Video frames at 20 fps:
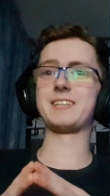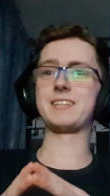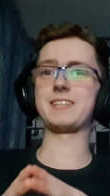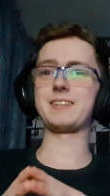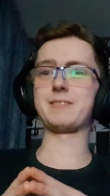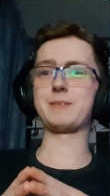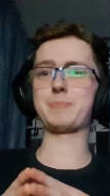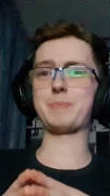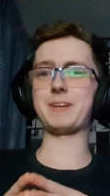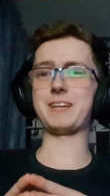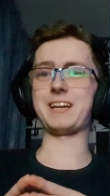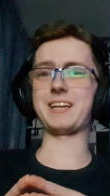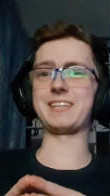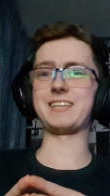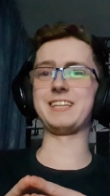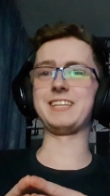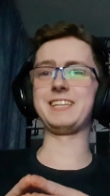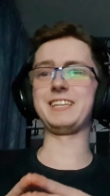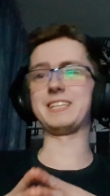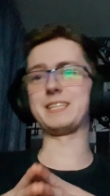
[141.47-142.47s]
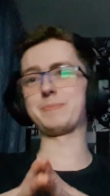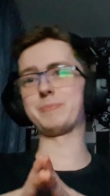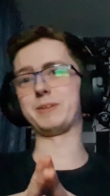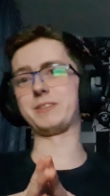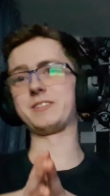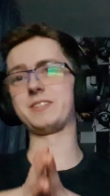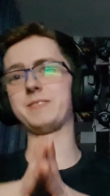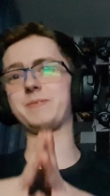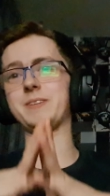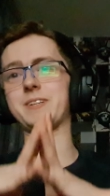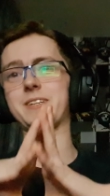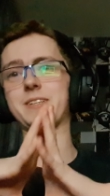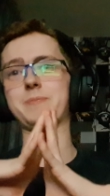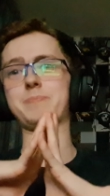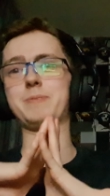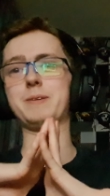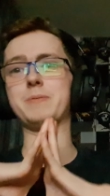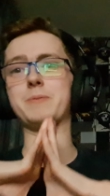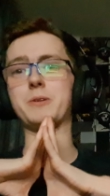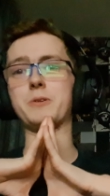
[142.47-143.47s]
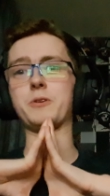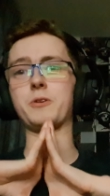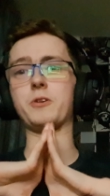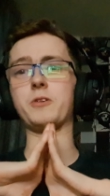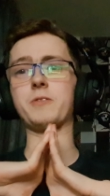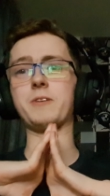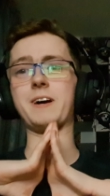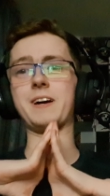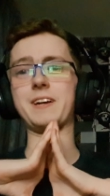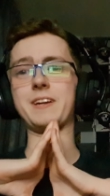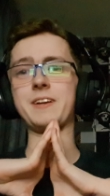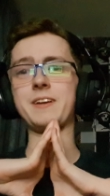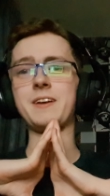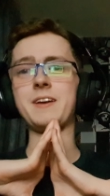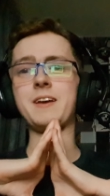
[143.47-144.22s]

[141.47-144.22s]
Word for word: It was a bit like Leeds, but to be honest, a bit more alright.